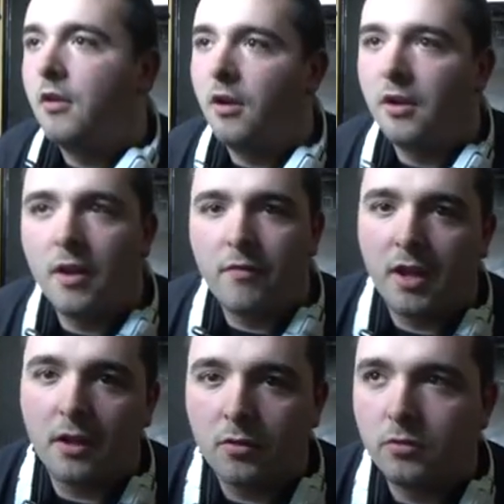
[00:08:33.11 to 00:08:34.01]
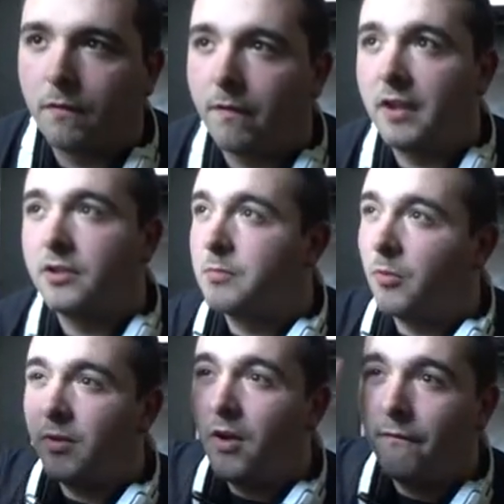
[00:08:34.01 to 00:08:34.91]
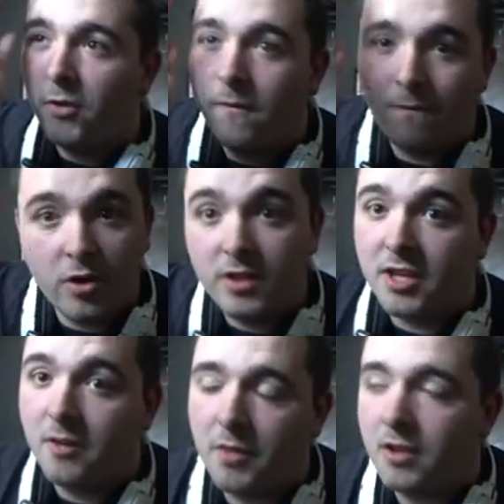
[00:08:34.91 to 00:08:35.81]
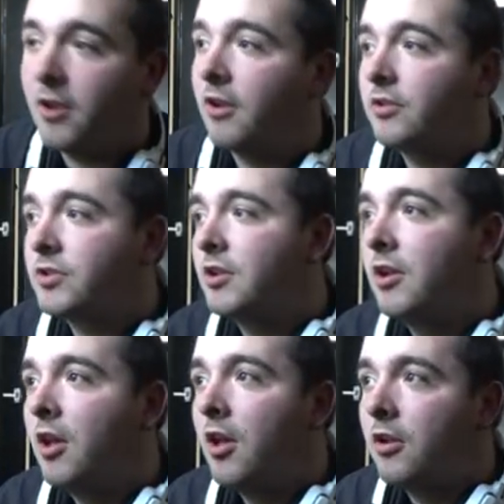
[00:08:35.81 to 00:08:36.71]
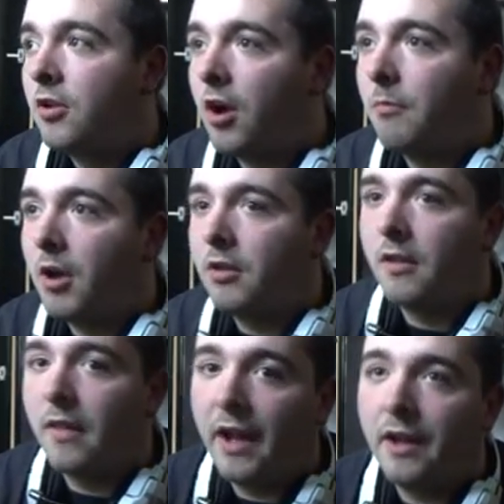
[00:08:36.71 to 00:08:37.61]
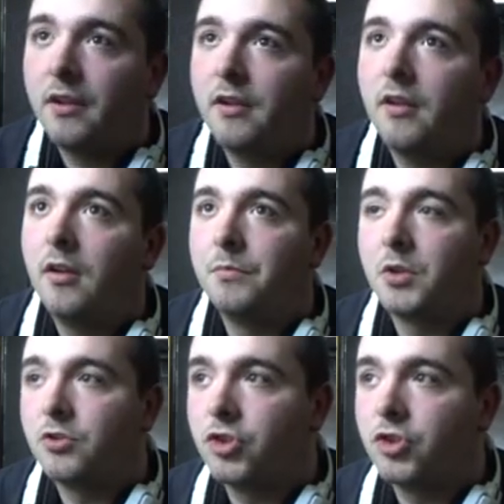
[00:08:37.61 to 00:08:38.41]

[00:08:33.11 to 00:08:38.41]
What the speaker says: I never get good things, but we got 3 team of the years. Can't moan at that. I'm going to